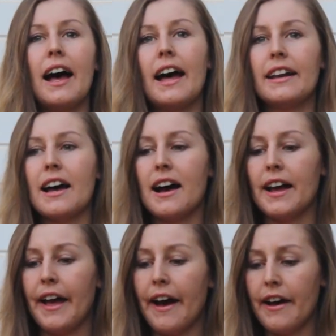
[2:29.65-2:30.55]
and
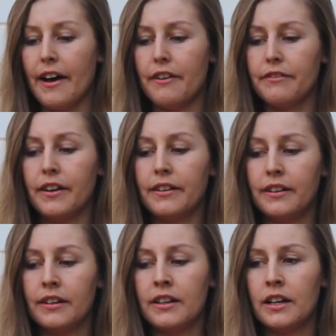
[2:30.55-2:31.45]
I have
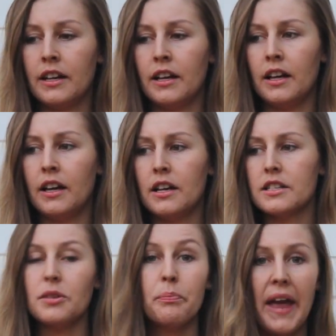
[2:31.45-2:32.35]

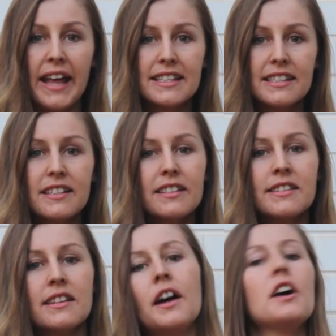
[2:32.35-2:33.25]
some pencils.